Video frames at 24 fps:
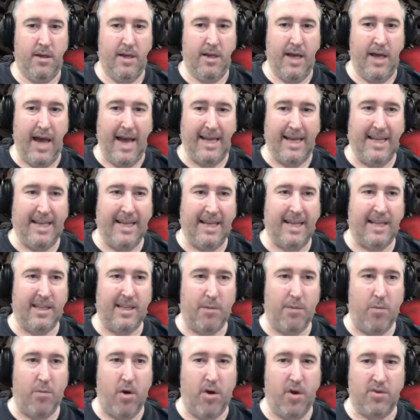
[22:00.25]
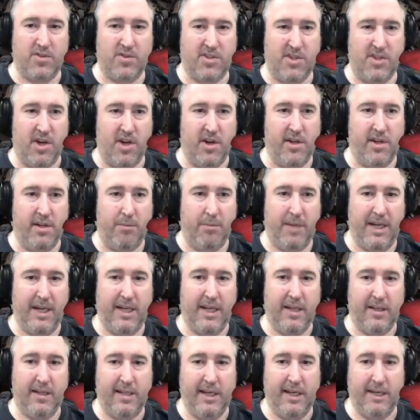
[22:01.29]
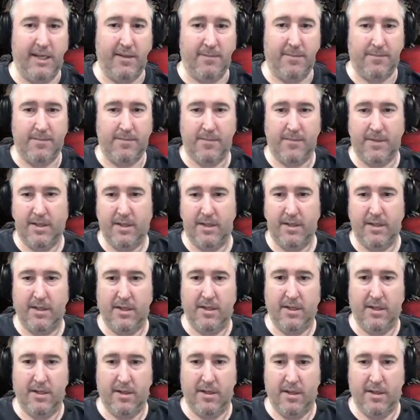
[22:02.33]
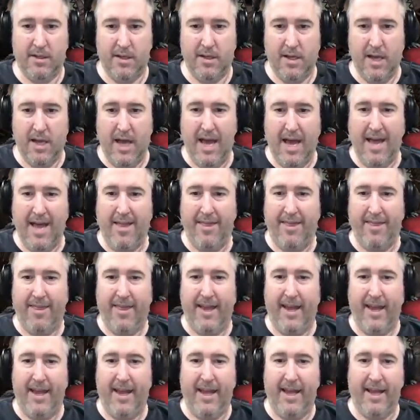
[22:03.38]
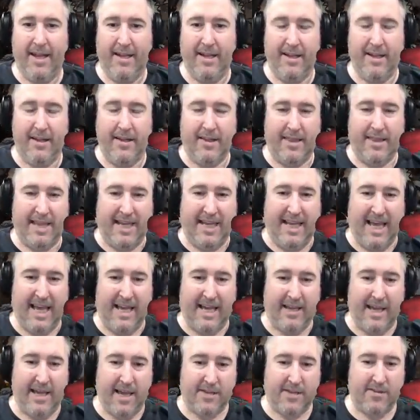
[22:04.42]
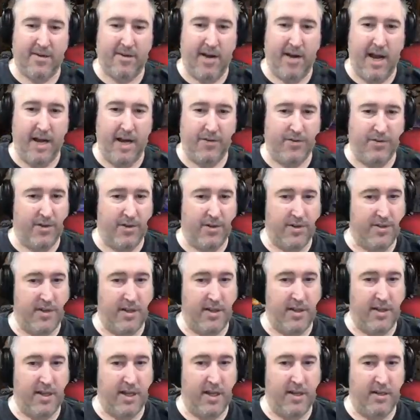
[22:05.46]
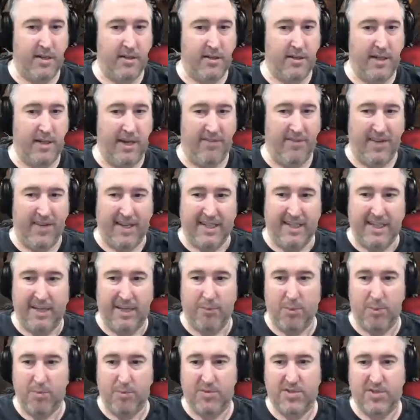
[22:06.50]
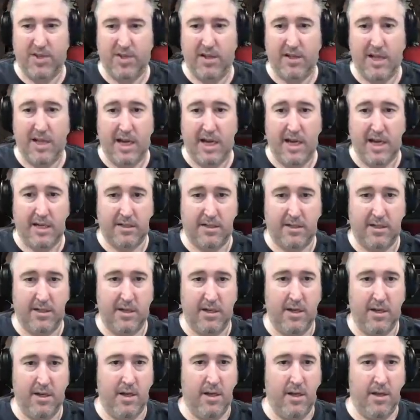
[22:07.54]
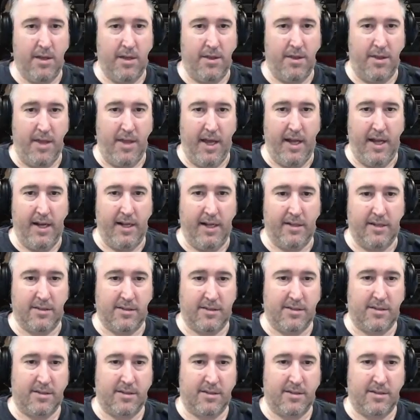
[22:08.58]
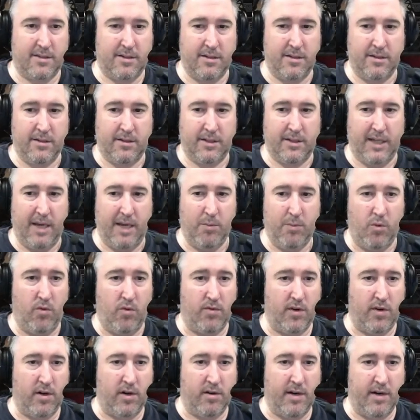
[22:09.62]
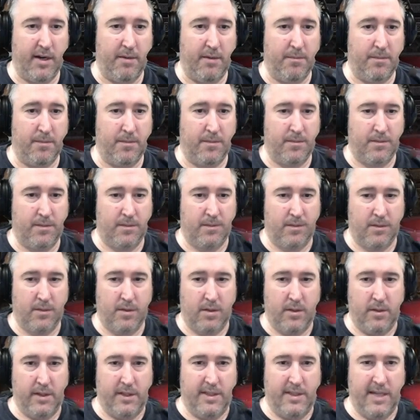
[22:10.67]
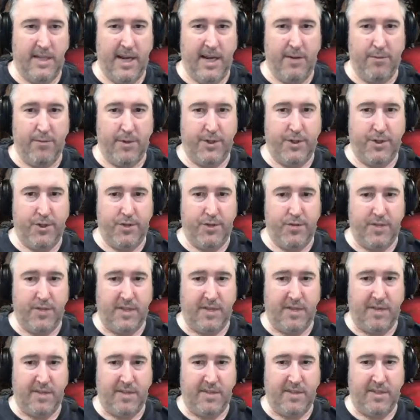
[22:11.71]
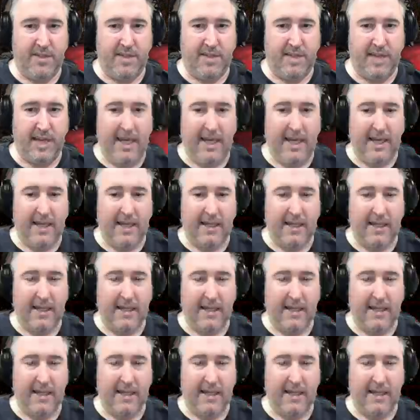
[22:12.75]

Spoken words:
I can get them all stunned immediately, and then they can't cast their hydras, and then if I can keep them stun locked, then it's game over, right? 10 rejuves left in the tank.